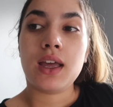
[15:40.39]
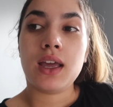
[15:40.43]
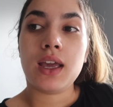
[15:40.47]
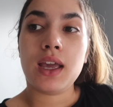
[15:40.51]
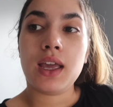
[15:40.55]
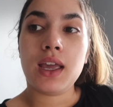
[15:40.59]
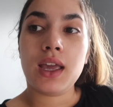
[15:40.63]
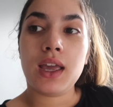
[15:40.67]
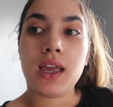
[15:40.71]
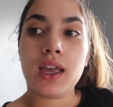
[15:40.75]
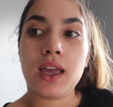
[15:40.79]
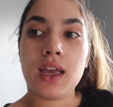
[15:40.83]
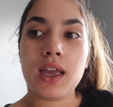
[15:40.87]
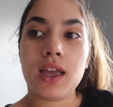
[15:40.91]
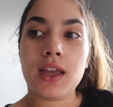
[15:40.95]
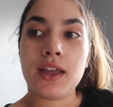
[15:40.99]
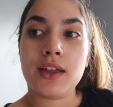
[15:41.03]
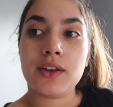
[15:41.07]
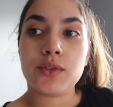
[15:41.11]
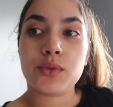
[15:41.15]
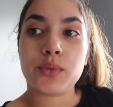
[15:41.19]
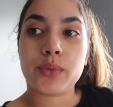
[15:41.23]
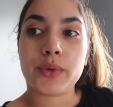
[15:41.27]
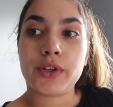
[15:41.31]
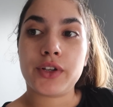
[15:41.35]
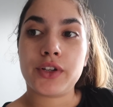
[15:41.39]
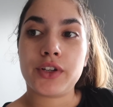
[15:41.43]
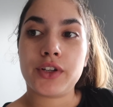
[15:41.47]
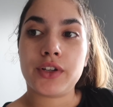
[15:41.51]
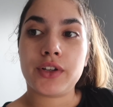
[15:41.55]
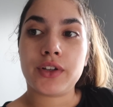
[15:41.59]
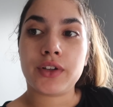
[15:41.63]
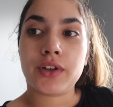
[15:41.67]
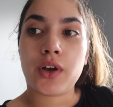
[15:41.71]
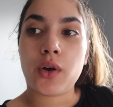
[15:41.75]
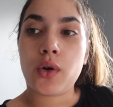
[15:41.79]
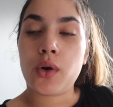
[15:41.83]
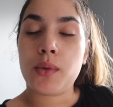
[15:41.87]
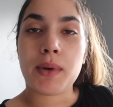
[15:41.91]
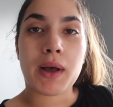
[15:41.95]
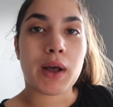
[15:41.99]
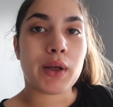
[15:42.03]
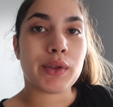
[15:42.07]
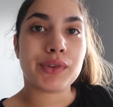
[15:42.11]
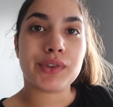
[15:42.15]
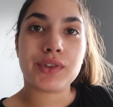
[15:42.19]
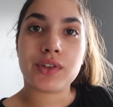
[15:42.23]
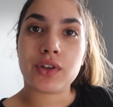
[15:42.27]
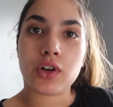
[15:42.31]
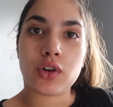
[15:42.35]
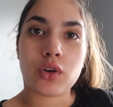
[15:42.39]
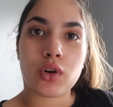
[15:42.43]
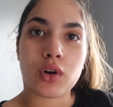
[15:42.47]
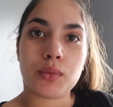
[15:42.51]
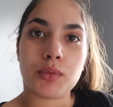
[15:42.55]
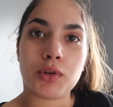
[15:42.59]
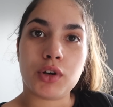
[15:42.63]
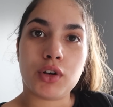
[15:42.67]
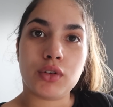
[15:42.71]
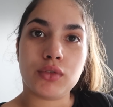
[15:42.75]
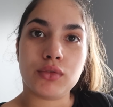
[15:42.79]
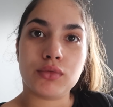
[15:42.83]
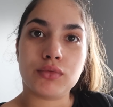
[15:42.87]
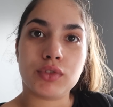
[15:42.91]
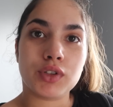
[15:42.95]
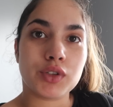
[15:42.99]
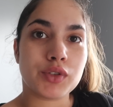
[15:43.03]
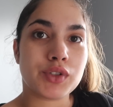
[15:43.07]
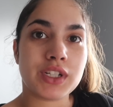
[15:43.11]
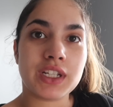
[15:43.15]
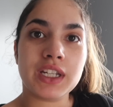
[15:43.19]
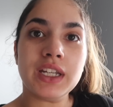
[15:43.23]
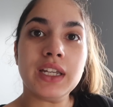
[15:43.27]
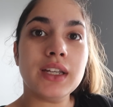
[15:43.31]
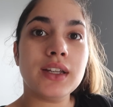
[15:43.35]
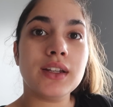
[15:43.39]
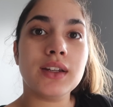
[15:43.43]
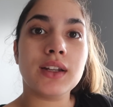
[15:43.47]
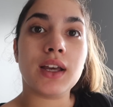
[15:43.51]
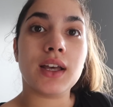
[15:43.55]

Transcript: and we'll go about our normal routine,